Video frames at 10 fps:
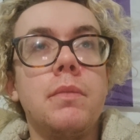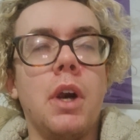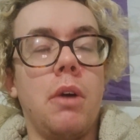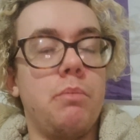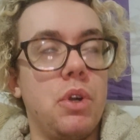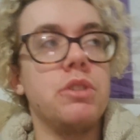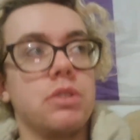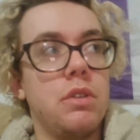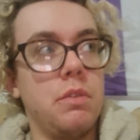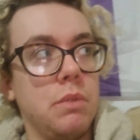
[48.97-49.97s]
Oh, I'm pretty
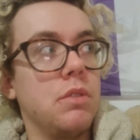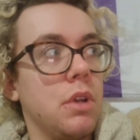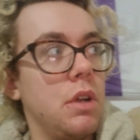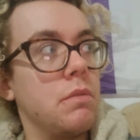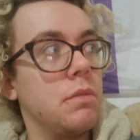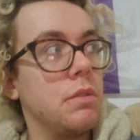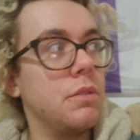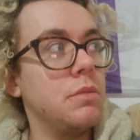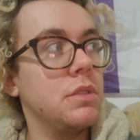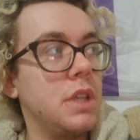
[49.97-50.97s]
sure I will go
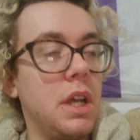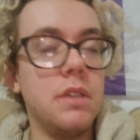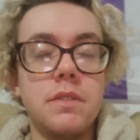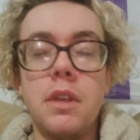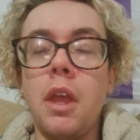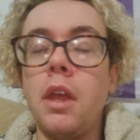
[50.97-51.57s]
to Wound house.